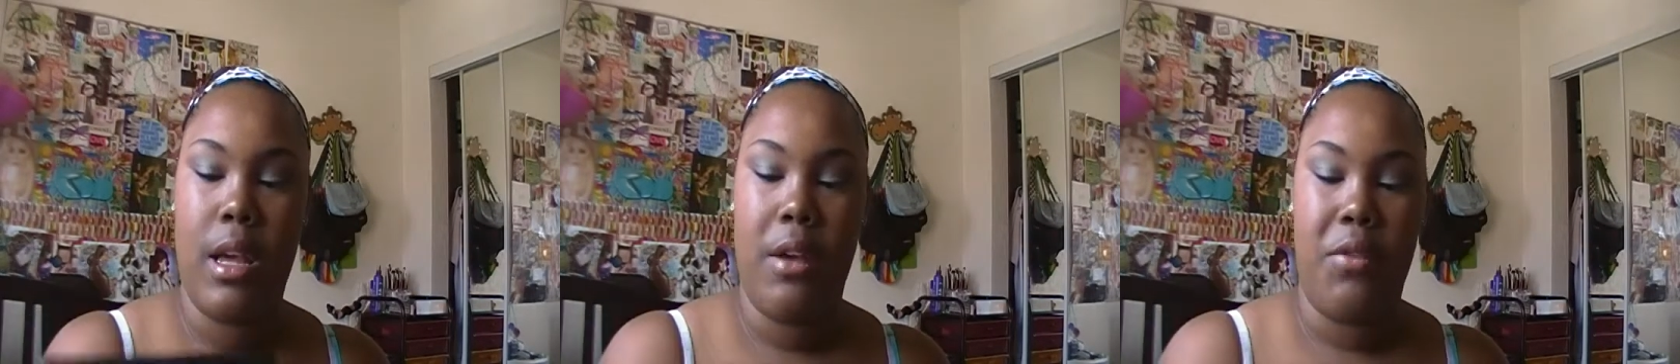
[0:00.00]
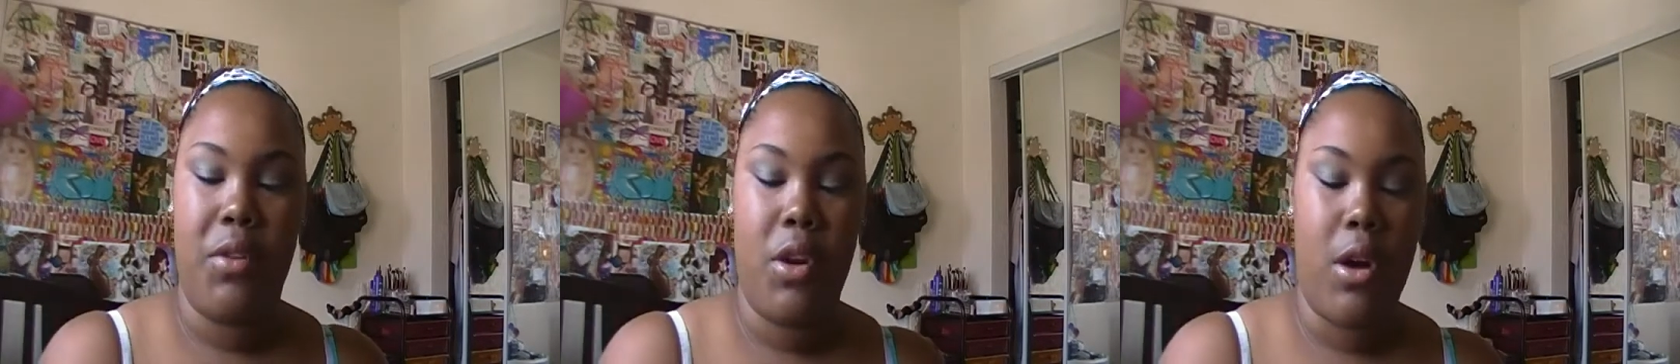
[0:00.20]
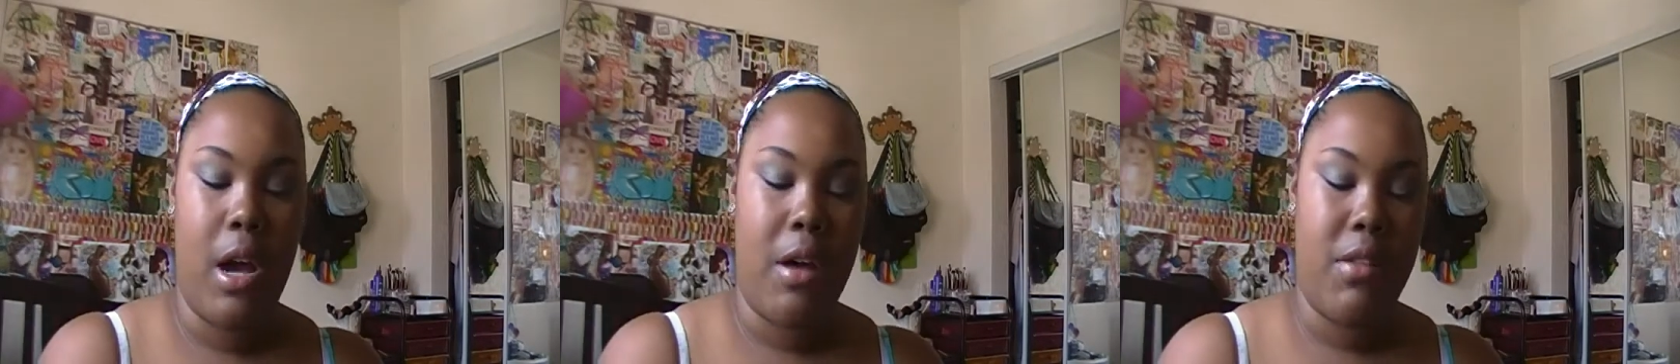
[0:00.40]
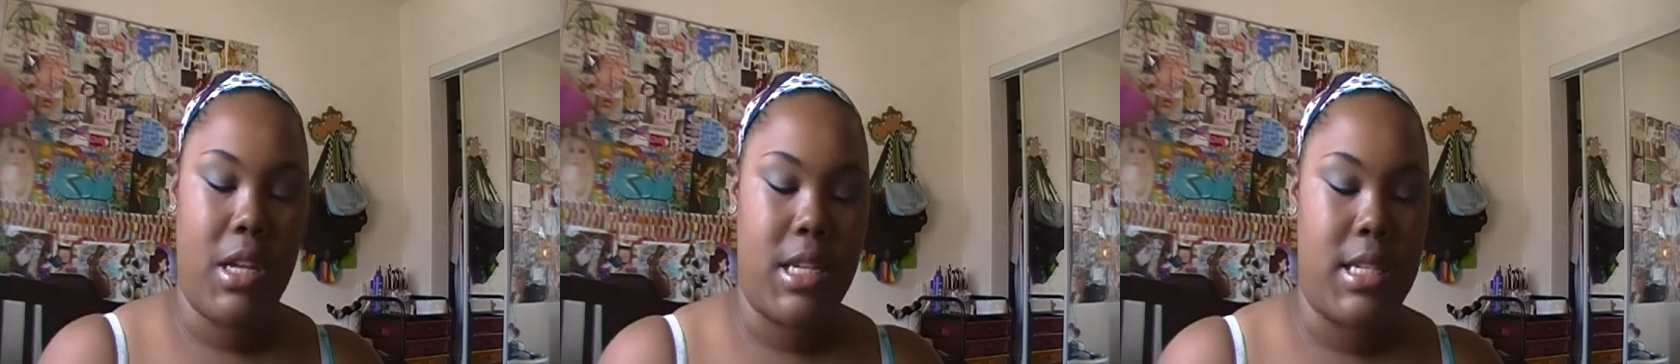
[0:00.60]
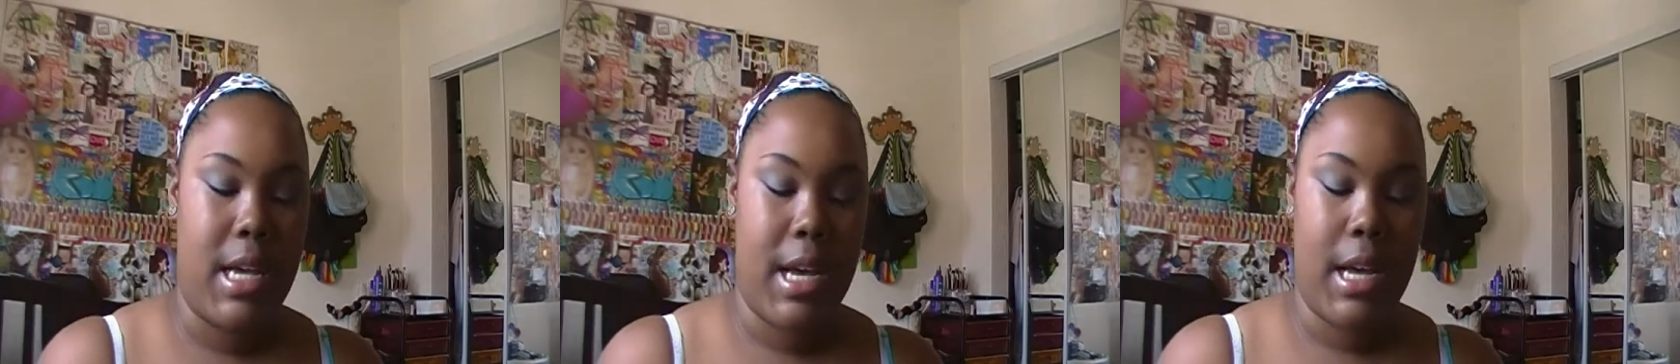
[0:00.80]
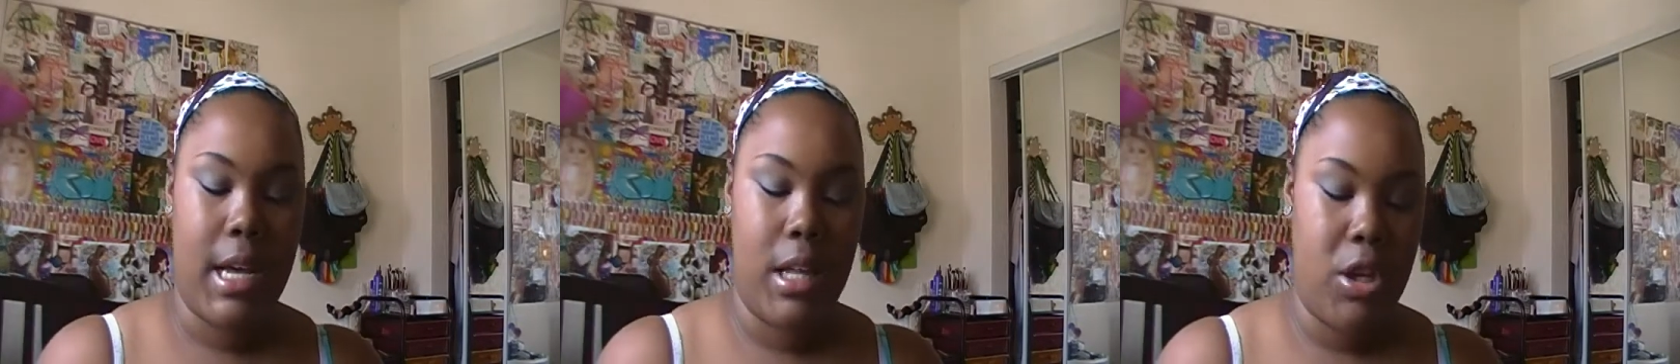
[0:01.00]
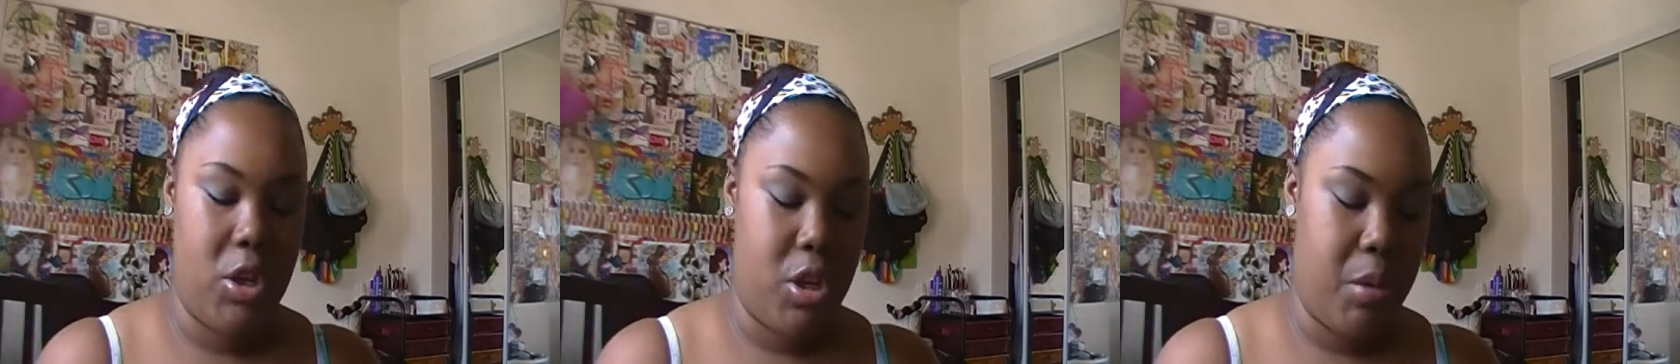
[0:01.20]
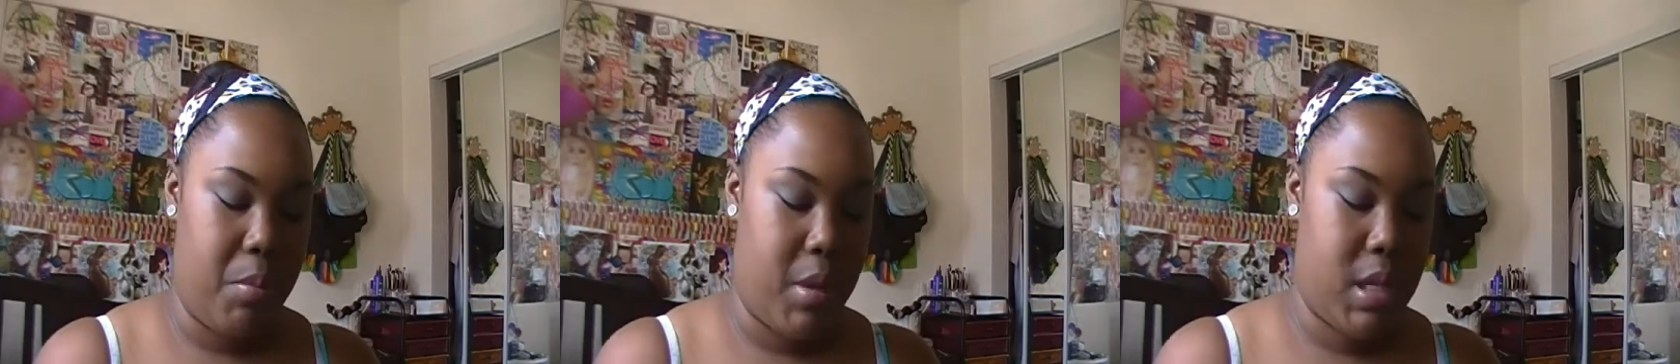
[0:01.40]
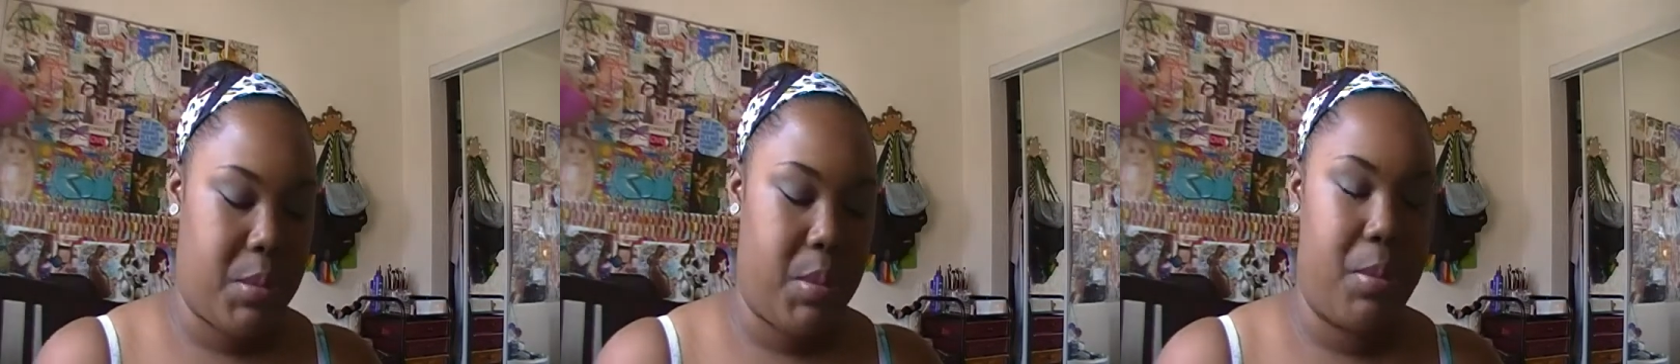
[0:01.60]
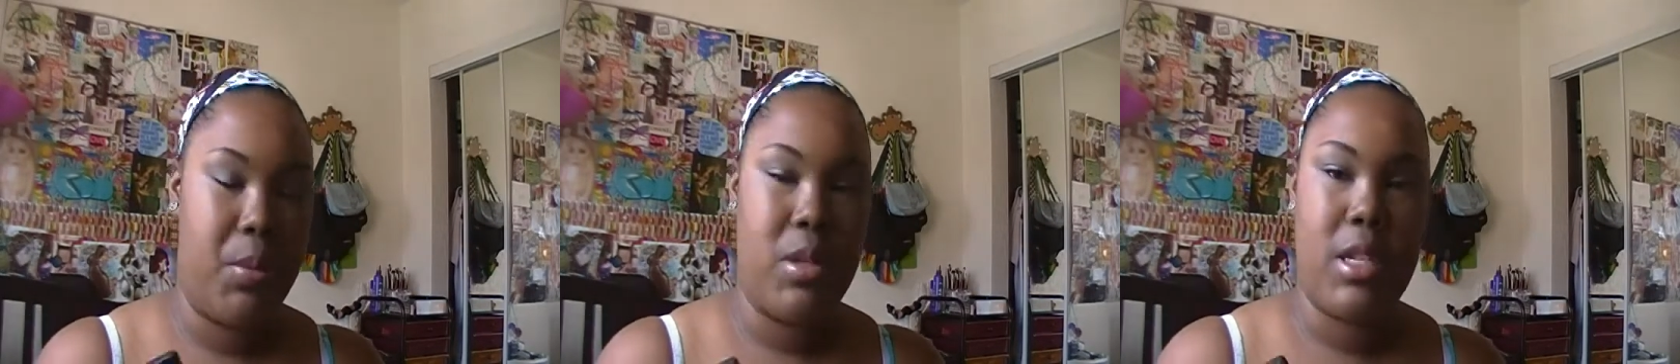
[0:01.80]
If you don't have the exact color, you can mix
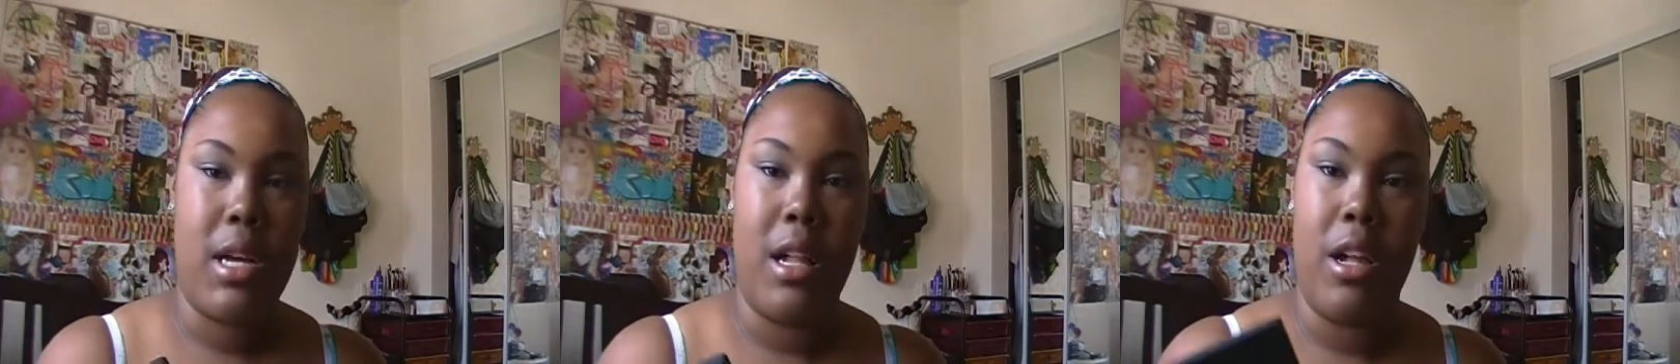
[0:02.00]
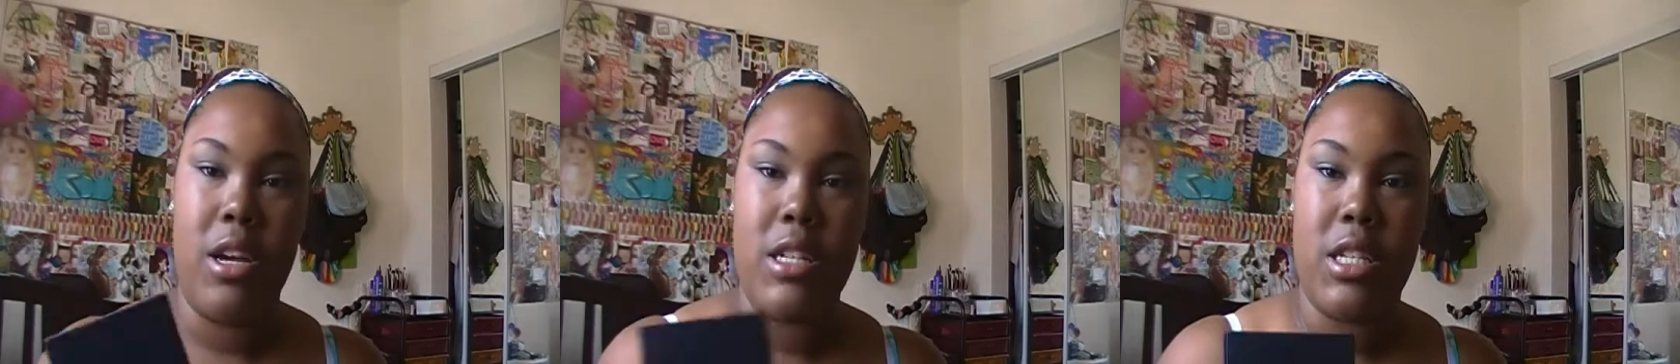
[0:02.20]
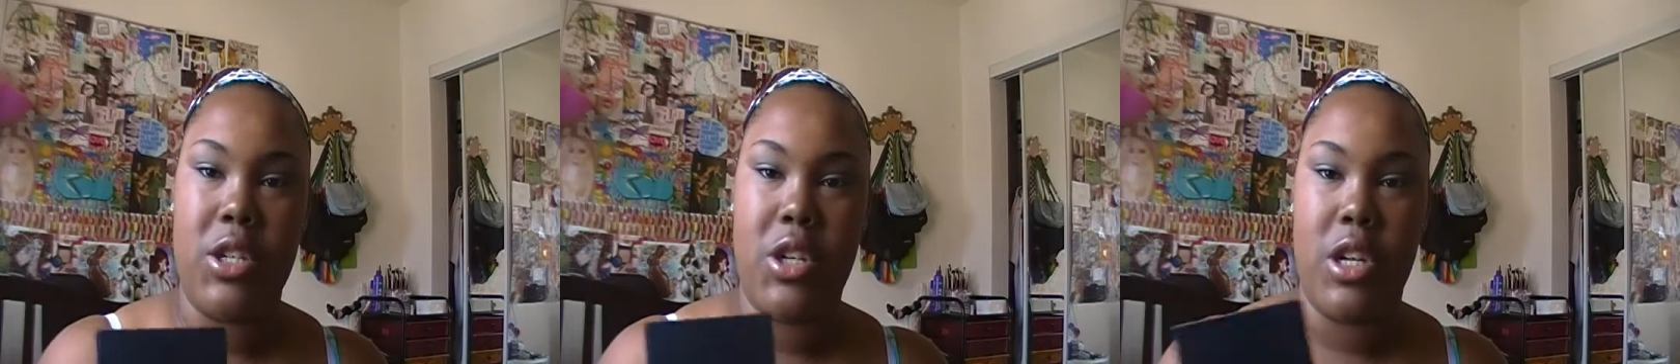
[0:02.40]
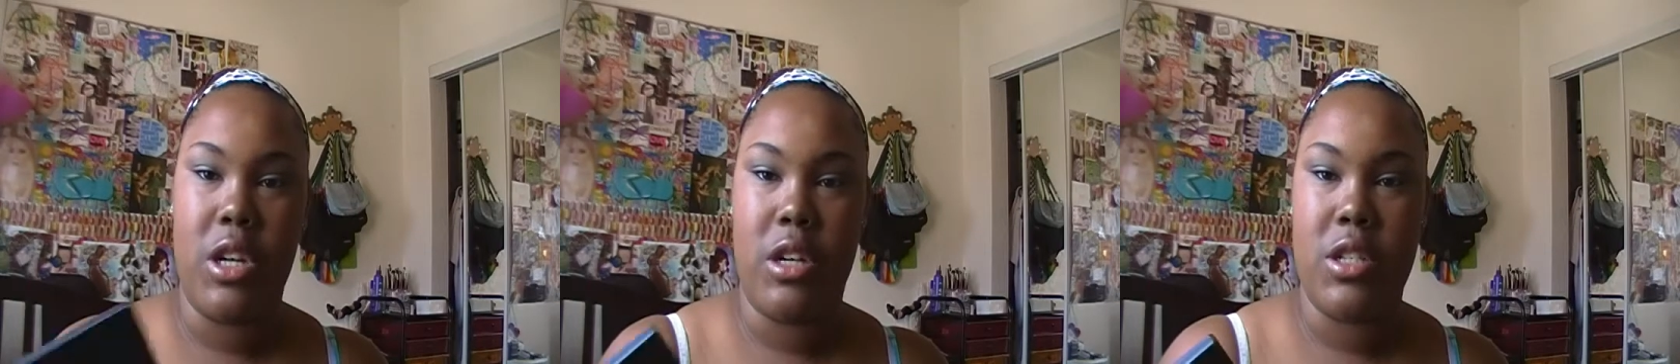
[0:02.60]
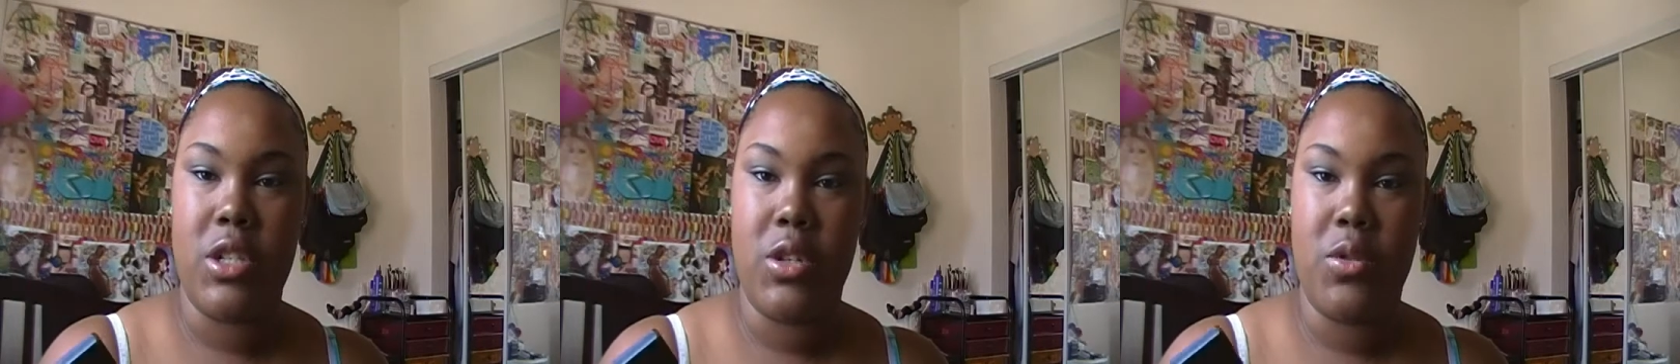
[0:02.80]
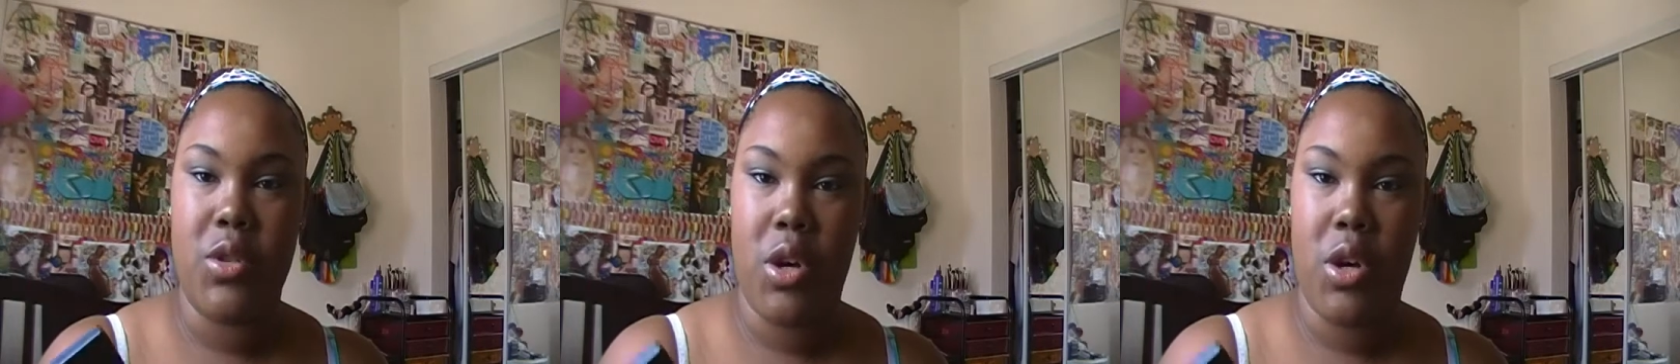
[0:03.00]
people's colors and you can also